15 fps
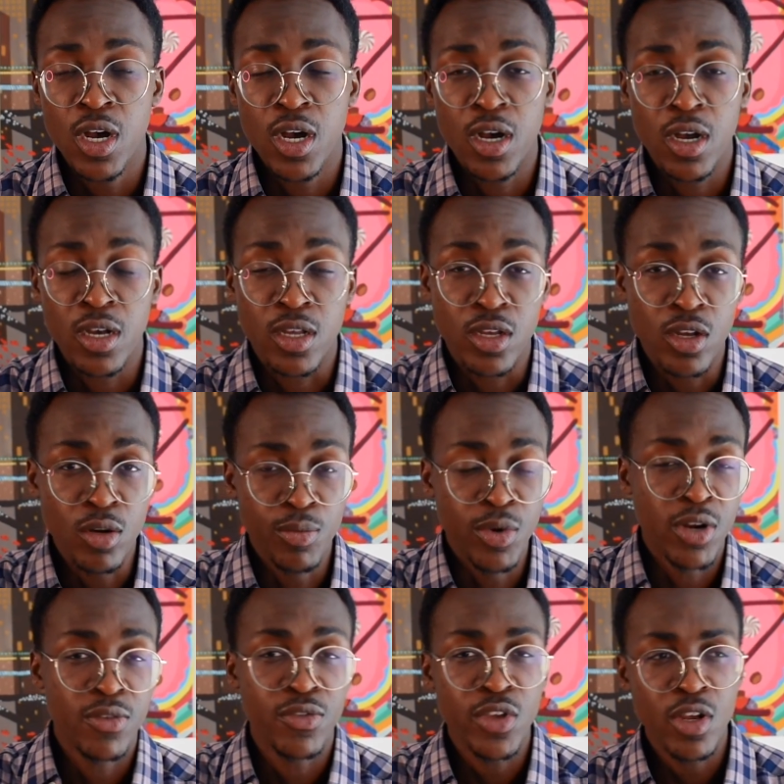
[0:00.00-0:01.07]
a good
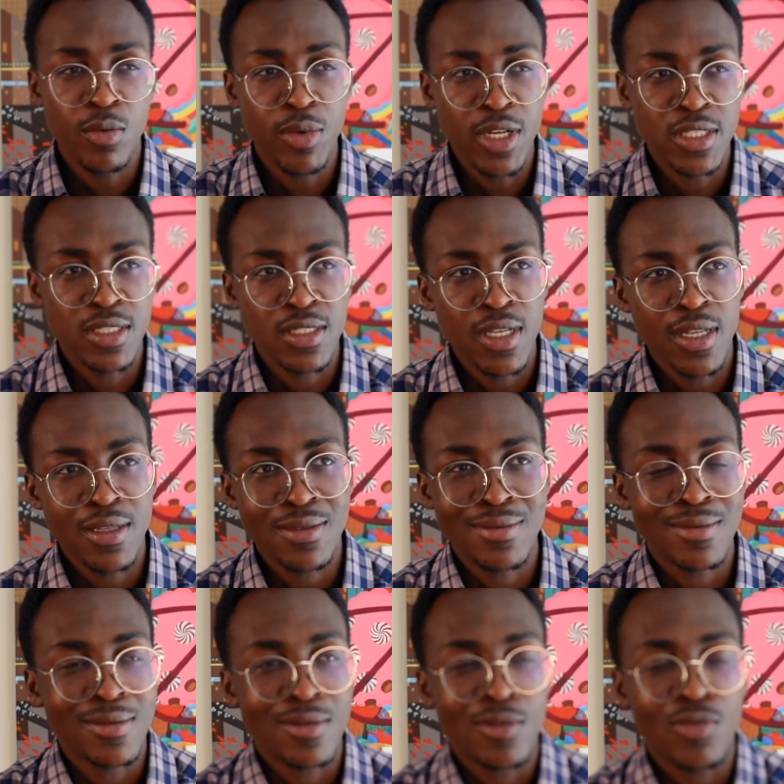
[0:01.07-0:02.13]
pair of earbuds and
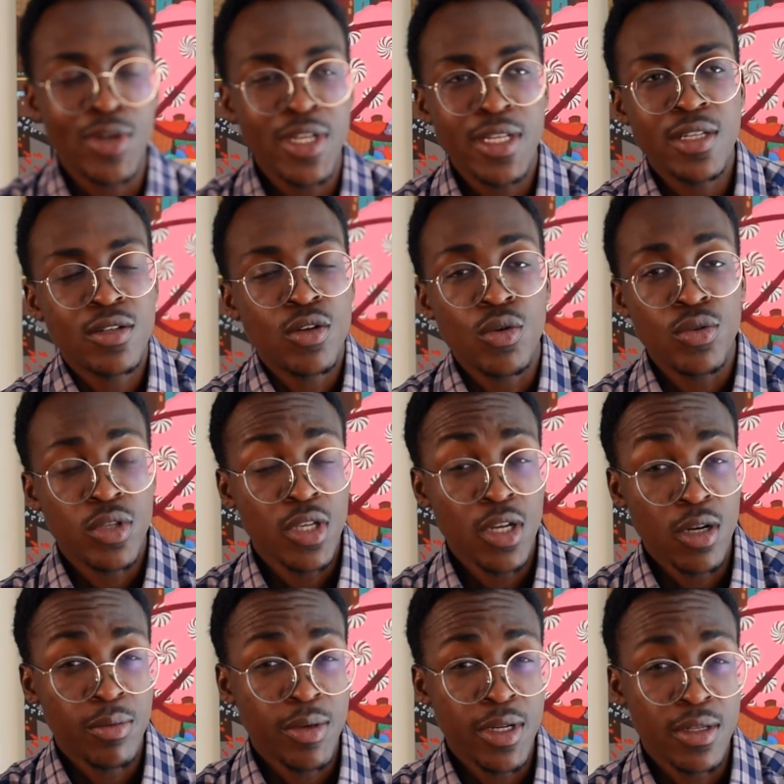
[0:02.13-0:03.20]
really don't care
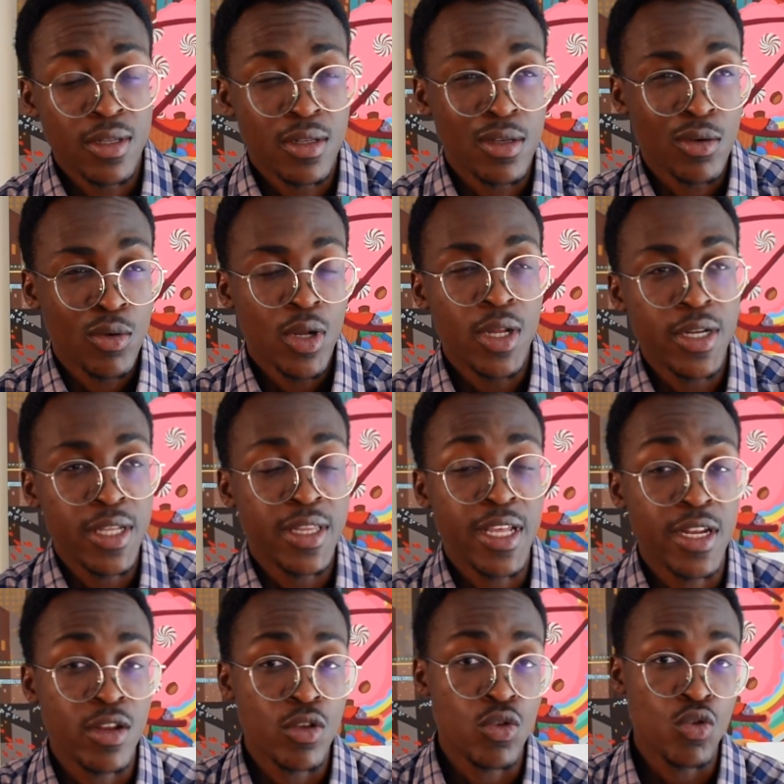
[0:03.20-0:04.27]
about the quality,
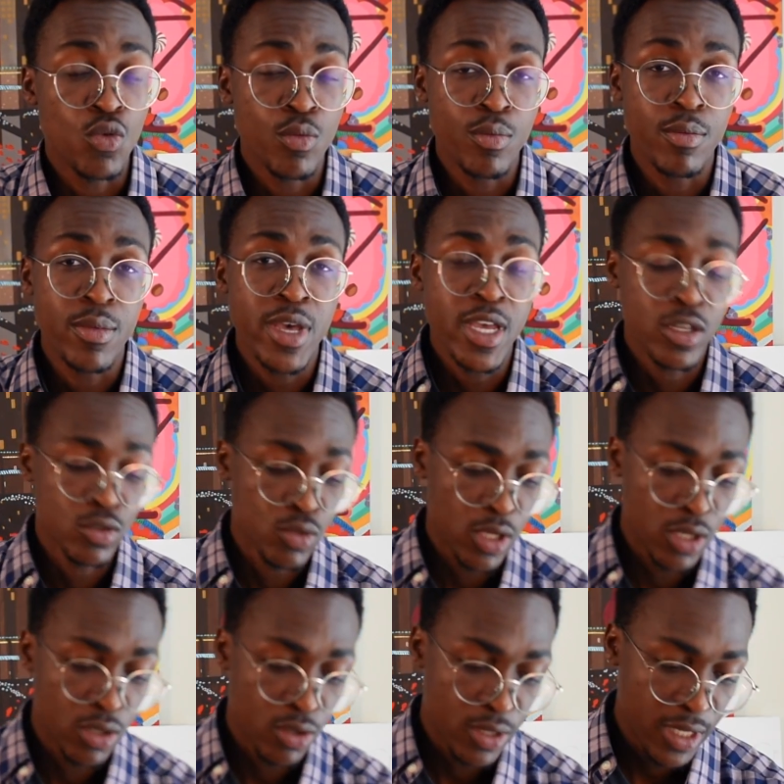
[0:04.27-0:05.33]
then you may as
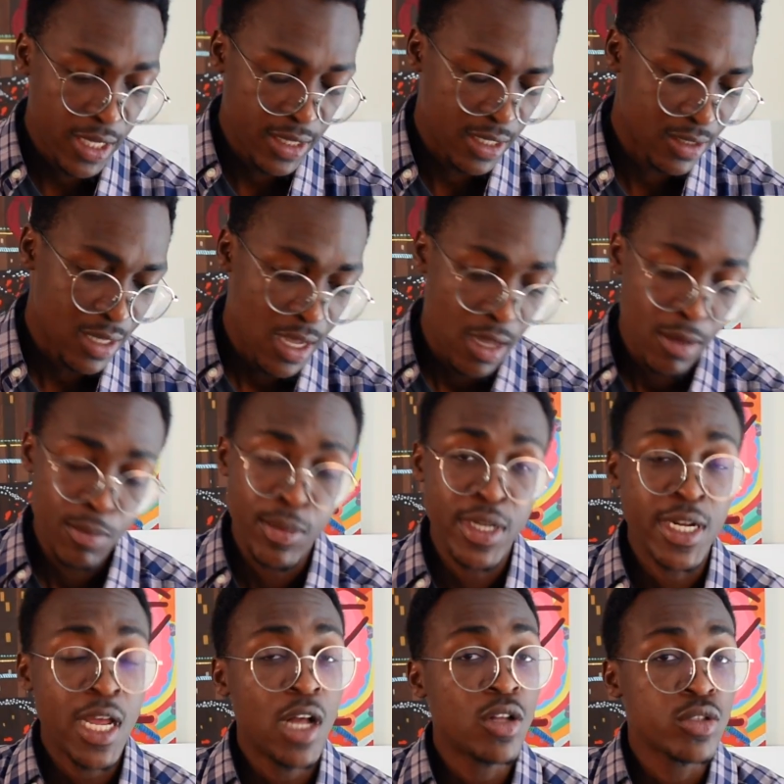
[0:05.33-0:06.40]
well go get this. But
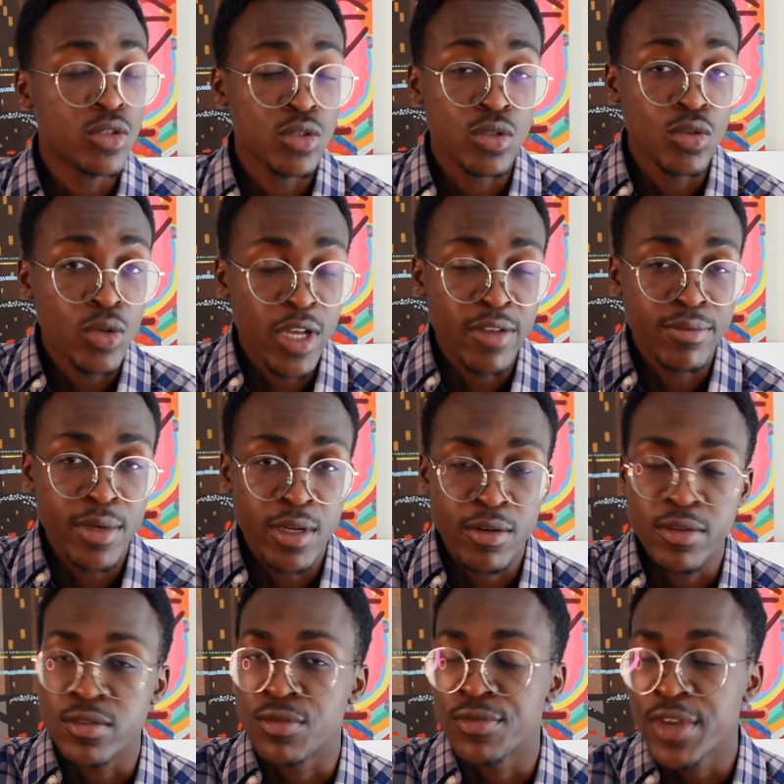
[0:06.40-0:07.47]
I also do have my
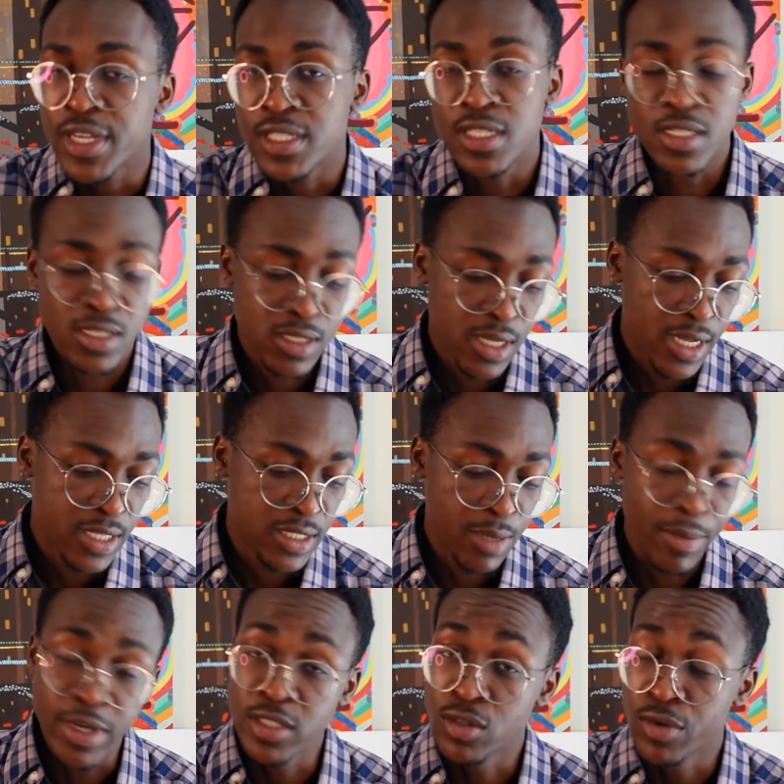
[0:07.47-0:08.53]
reservations. As I
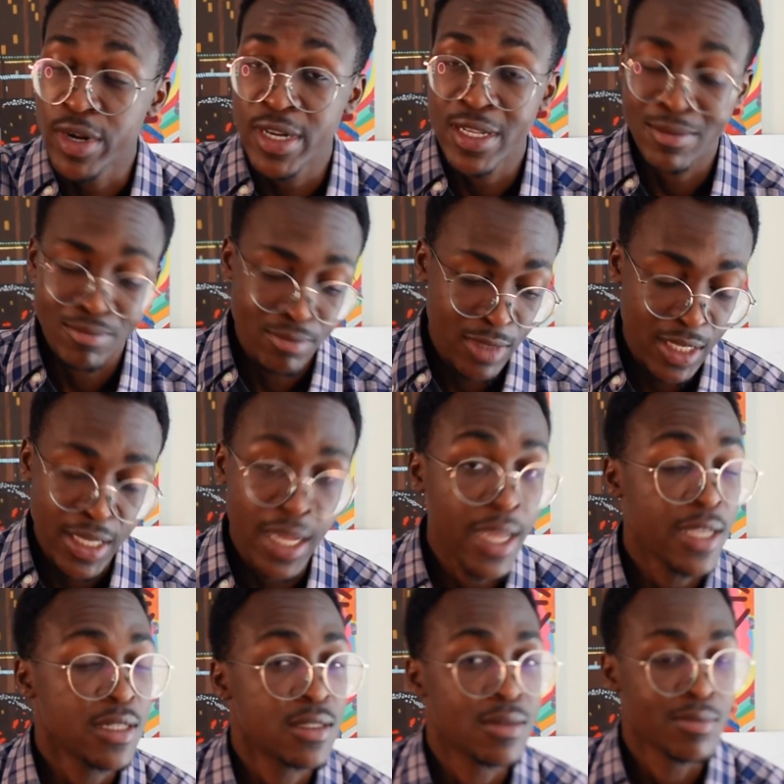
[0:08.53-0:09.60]
mentioned already, the
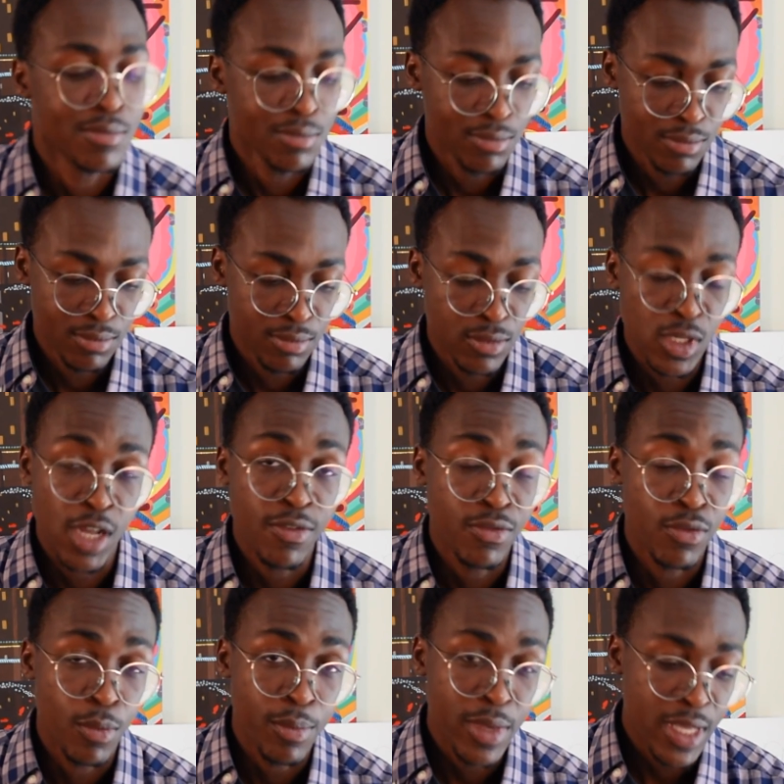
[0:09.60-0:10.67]
case, not
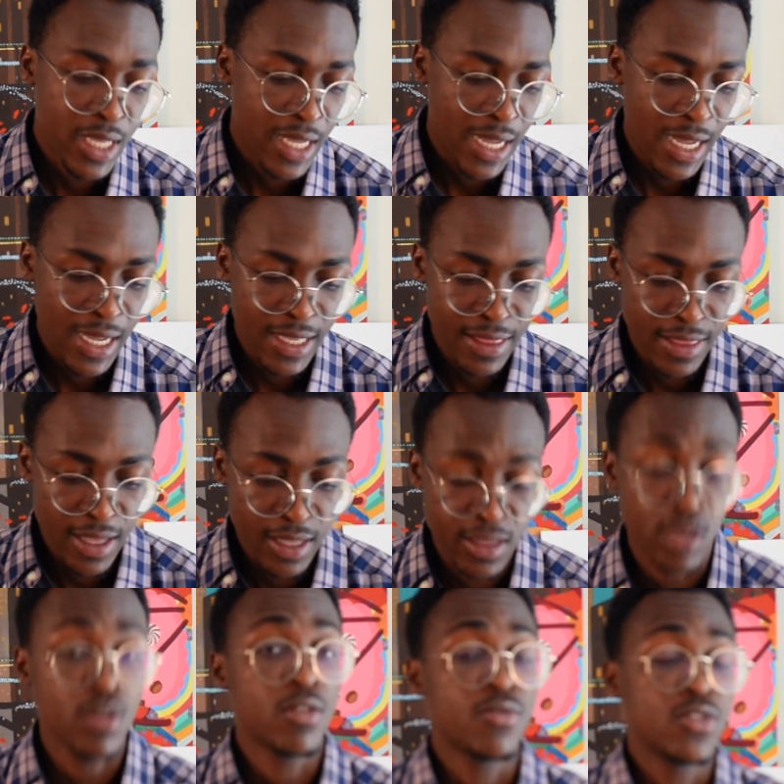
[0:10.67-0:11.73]
for me. I think they
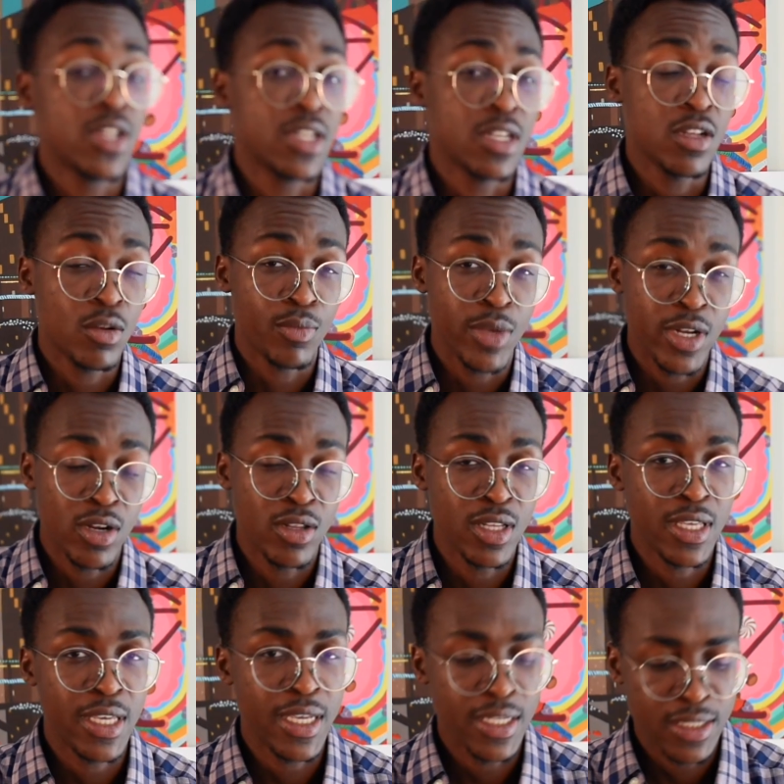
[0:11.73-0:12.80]
could have done a little better on the
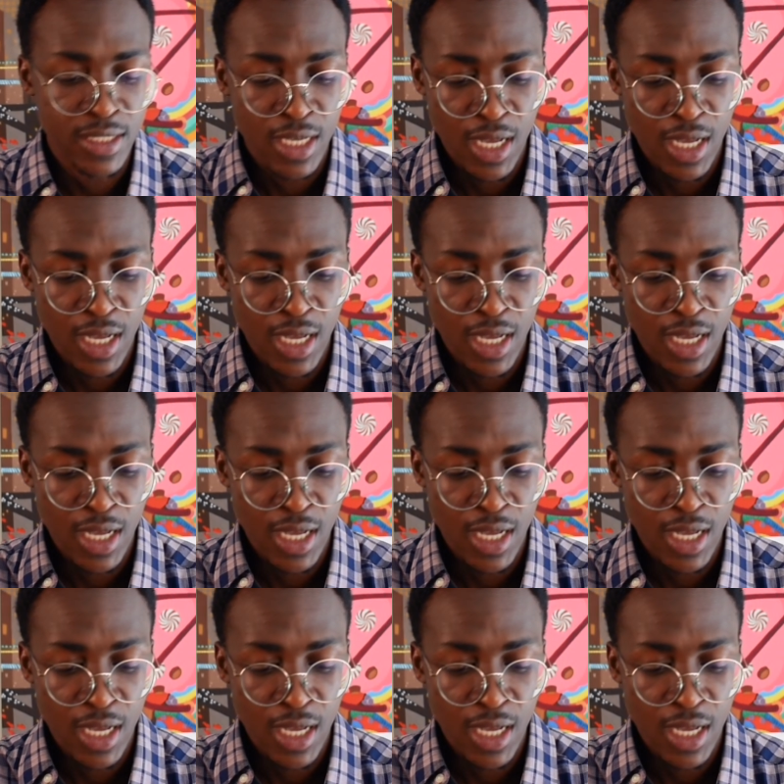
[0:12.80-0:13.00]
case.